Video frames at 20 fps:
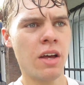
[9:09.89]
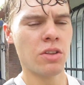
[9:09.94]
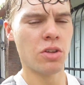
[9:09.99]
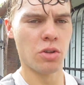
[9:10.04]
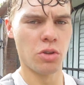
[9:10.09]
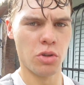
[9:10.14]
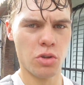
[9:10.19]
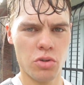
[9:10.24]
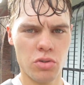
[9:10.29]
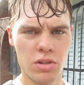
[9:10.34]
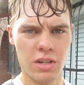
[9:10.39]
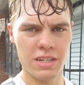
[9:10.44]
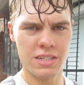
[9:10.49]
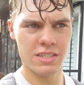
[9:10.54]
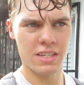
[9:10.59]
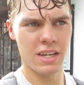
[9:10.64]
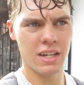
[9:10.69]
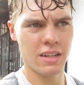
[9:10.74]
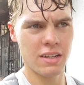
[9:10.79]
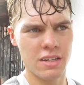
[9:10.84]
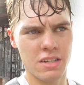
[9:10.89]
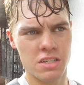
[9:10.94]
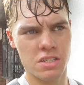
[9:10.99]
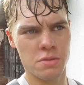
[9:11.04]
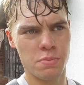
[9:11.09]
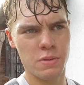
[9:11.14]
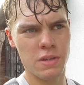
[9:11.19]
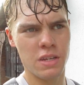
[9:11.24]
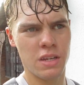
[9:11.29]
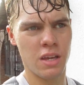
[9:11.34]
they're a little less likely to
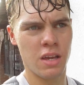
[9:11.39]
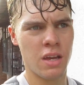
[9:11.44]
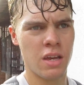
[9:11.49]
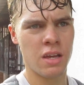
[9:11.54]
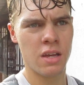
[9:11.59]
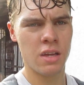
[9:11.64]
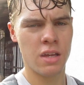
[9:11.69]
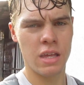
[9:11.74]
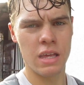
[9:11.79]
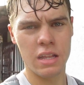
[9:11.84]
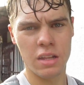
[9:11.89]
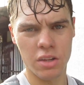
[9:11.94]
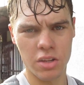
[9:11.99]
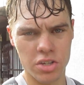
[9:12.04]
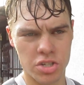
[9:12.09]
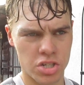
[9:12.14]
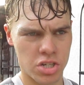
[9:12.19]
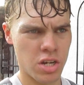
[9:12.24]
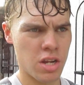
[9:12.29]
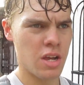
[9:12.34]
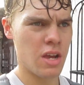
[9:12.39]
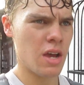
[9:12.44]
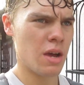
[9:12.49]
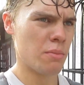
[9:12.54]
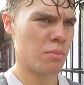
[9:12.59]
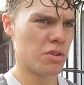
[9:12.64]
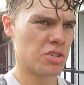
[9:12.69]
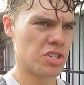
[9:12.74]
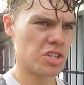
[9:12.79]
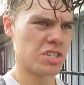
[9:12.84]
speak English,
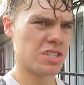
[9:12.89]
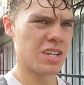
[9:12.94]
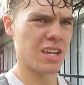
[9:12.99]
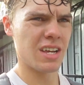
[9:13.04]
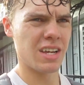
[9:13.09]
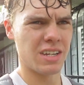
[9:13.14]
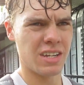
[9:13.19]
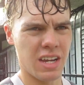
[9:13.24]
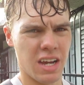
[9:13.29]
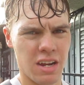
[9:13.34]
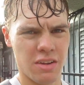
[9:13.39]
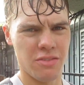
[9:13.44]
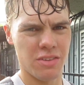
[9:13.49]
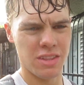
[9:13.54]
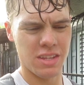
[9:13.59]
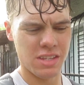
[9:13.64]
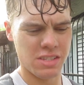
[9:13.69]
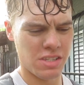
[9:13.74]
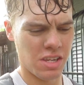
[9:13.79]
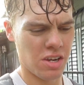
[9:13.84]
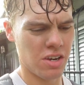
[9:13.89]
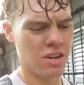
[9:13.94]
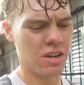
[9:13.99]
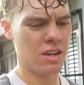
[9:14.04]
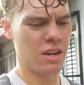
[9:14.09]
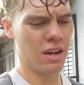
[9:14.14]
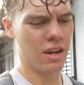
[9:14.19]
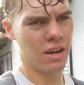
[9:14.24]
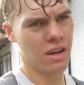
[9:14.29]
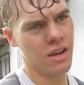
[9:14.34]
but she said kind of in this
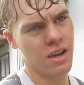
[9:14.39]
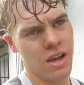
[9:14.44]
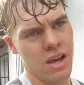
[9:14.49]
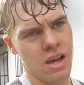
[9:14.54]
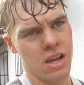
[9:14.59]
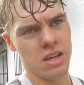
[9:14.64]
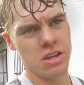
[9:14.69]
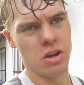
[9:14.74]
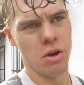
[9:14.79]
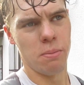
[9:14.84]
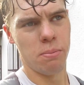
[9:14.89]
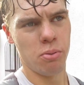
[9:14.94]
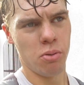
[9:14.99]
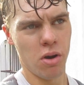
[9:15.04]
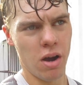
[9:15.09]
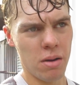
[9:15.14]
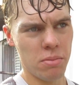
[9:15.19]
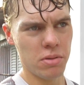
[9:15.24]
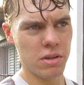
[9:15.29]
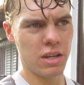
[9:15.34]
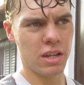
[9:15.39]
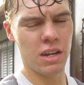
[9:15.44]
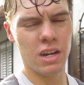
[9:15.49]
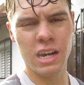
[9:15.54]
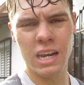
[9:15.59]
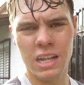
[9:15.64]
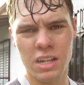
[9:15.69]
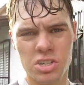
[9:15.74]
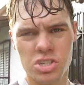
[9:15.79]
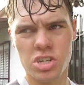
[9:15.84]
area, you'll probably get
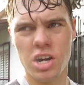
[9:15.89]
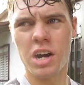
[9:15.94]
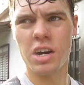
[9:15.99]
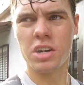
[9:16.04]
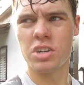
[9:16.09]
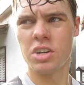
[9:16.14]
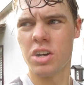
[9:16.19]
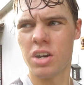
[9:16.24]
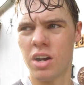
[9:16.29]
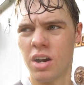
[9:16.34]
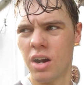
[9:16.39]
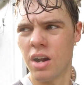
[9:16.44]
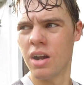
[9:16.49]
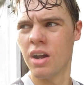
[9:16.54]
an English doctor,